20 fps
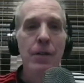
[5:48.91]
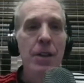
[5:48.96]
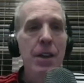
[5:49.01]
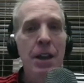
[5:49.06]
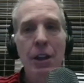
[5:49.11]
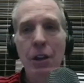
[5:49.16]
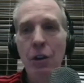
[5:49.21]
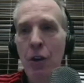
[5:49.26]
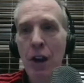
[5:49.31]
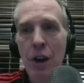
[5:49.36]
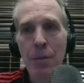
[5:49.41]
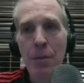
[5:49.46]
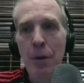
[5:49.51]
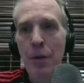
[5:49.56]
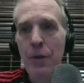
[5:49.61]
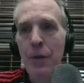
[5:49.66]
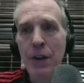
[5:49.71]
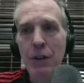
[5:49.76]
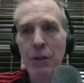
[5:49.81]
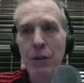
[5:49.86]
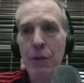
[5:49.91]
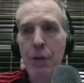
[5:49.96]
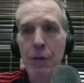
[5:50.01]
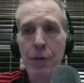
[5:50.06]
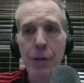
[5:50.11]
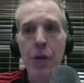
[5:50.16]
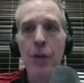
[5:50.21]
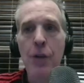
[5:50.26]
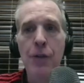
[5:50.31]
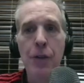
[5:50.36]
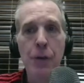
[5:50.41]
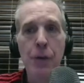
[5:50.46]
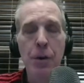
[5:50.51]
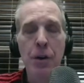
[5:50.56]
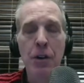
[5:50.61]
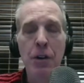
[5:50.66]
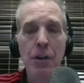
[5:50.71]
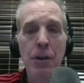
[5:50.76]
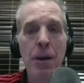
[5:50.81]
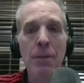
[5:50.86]
Incredible victory for Fulham
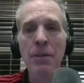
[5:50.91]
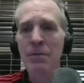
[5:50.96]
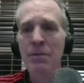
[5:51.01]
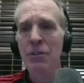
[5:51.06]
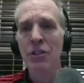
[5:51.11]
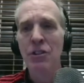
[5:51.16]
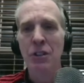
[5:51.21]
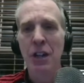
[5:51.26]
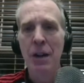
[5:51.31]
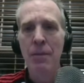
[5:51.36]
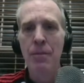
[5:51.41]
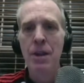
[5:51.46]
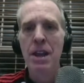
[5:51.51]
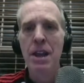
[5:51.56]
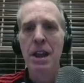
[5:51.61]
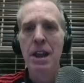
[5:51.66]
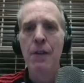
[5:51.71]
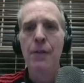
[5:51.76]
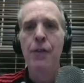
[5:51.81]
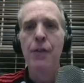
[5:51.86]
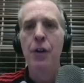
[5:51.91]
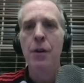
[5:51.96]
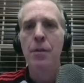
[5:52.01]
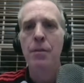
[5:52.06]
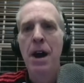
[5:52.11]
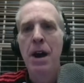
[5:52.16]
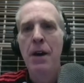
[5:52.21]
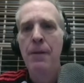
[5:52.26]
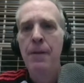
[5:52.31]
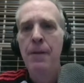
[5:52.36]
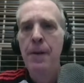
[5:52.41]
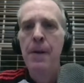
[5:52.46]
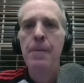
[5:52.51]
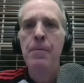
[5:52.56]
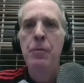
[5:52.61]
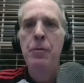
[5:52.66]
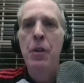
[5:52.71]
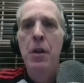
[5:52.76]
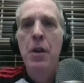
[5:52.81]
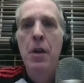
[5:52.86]
Football Club. I'm just going to be here for about
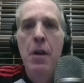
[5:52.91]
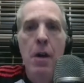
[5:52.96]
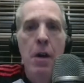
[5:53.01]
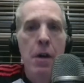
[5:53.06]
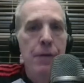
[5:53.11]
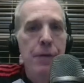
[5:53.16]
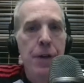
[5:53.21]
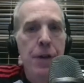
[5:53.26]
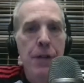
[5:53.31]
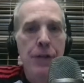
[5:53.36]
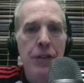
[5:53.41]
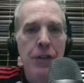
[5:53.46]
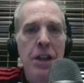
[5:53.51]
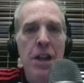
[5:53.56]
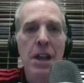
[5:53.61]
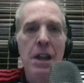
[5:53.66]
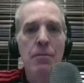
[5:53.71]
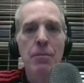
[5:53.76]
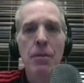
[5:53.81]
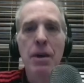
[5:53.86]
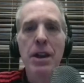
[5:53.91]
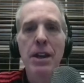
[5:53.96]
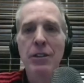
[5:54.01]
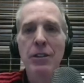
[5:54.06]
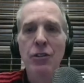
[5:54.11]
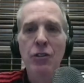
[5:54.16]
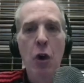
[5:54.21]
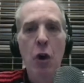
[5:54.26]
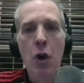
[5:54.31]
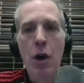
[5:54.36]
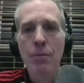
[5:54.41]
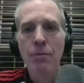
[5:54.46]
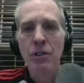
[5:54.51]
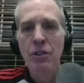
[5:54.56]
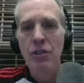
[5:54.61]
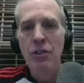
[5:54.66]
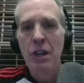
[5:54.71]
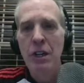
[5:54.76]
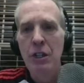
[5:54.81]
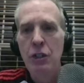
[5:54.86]
15 minutes, so I'm
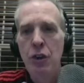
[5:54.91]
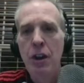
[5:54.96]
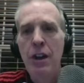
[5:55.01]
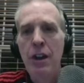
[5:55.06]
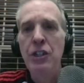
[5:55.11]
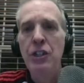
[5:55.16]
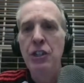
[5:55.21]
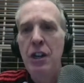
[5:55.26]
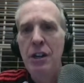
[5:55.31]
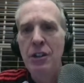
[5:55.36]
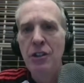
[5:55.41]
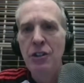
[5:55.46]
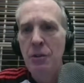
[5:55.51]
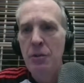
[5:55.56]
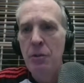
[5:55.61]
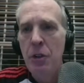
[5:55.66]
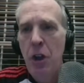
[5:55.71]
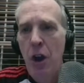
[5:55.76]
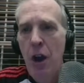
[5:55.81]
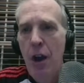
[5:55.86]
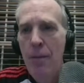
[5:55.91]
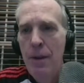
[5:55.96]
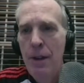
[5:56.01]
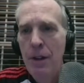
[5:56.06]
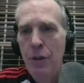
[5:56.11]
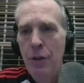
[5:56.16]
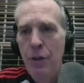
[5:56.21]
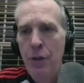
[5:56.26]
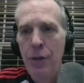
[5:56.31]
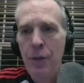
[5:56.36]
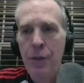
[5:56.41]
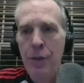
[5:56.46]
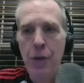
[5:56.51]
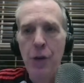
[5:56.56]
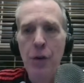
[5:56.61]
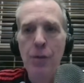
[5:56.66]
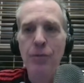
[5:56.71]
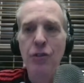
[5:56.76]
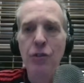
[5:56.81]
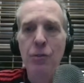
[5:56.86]
just going to try to share some comments from the
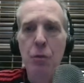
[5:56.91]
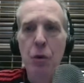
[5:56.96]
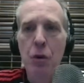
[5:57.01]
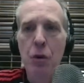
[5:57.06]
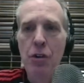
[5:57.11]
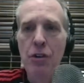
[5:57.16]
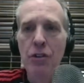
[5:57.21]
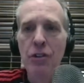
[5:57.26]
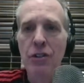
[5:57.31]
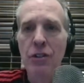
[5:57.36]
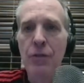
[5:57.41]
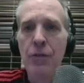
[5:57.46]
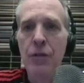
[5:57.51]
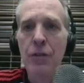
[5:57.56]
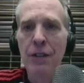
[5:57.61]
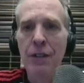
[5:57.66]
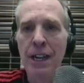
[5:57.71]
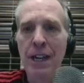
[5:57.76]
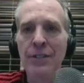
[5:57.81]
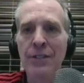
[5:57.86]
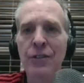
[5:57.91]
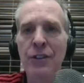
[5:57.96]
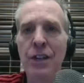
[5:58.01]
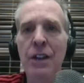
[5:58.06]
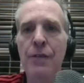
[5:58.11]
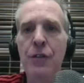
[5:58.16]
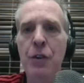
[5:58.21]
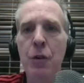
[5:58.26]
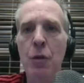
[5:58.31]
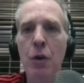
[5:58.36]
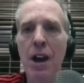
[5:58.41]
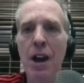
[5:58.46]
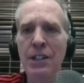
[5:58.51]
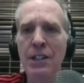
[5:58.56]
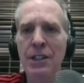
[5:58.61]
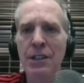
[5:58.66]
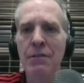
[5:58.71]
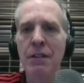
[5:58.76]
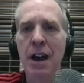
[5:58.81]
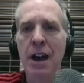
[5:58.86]
Fulham supporters. If you, like I said, if you're
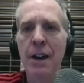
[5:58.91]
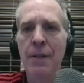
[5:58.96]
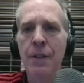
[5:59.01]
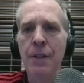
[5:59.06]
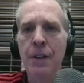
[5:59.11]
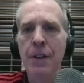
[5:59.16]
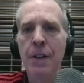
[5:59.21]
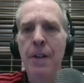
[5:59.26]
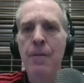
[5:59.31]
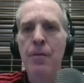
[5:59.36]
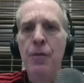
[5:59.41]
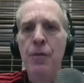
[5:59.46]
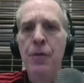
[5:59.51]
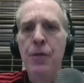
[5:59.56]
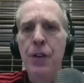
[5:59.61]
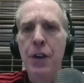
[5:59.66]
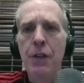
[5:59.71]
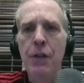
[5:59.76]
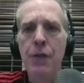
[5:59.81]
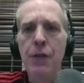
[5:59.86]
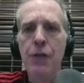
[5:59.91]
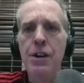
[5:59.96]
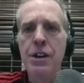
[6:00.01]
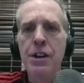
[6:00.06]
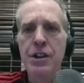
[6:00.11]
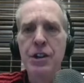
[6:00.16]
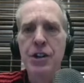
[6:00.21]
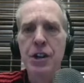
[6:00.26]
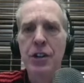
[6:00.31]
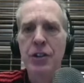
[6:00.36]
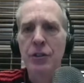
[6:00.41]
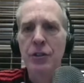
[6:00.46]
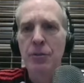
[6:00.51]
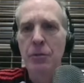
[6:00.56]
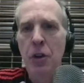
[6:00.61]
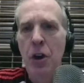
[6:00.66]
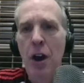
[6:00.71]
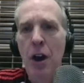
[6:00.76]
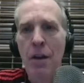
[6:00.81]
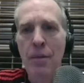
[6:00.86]
watching live, feel free to share some
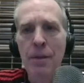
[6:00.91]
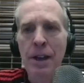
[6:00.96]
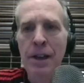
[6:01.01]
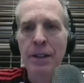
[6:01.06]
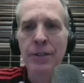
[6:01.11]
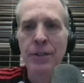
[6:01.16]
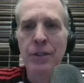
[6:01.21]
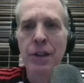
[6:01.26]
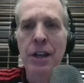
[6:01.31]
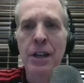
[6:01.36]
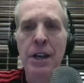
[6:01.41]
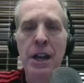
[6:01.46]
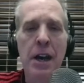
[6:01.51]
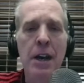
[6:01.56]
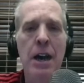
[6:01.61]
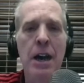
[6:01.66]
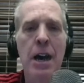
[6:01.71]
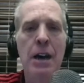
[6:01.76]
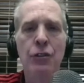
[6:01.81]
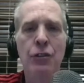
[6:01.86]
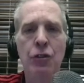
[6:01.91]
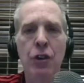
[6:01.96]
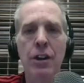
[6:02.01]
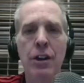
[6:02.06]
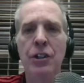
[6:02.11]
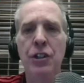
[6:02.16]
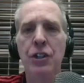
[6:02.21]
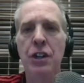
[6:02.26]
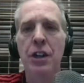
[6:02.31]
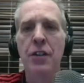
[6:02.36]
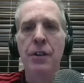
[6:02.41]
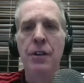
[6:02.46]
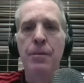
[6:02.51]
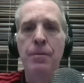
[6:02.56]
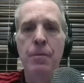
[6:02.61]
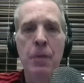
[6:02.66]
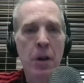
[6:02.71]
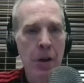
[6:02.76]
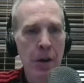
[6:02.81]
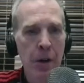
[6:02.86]
comments, and I'll try to share
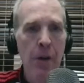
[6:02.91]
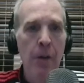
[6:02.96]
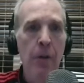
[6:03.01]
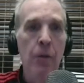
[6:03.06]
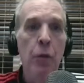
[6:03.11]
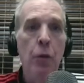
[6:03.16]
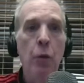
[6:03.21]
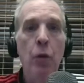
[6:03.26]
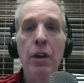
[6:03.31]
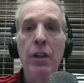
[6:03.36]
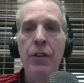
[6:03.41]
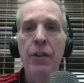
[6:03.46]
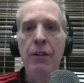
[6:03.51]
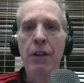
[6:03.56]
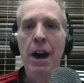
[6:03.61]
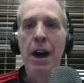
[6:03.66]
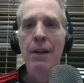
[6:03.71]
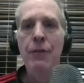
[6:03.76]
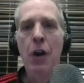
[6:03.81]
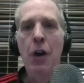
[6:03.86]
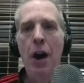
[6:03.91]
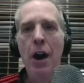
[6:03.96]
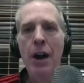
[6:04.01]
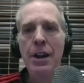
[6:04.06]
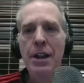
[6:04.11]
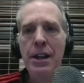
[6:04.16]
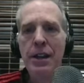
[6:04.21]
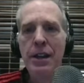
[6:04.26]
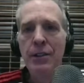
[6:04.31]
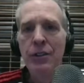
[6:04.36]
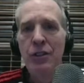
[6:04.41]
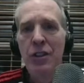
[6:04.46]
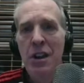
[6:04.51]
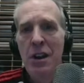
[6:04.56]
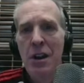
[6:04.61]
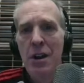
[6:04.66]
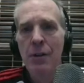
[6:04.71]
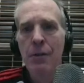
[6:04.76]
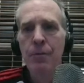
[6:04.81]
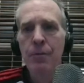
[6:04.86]
them with the live audience
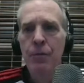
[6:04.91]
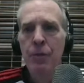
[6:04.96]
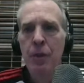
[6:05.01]
here.